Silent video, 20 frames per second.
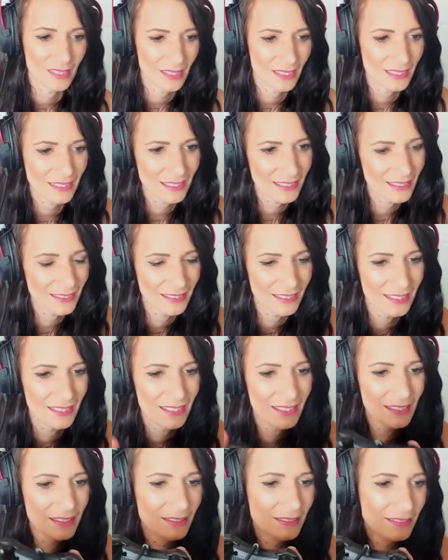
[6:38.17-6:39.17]
I don't
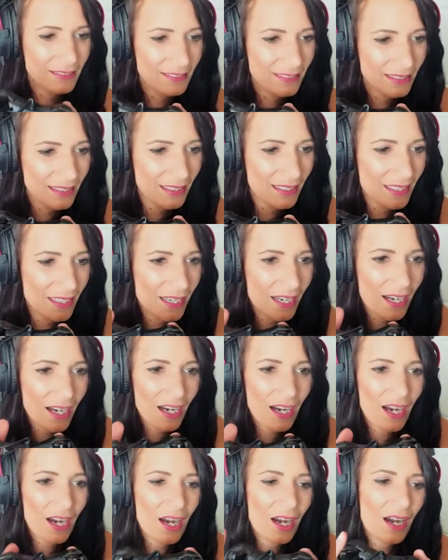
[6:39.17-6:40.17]
know.
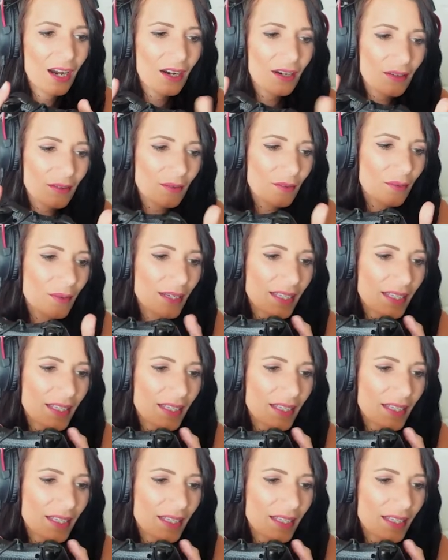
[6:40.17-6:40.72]
Oh,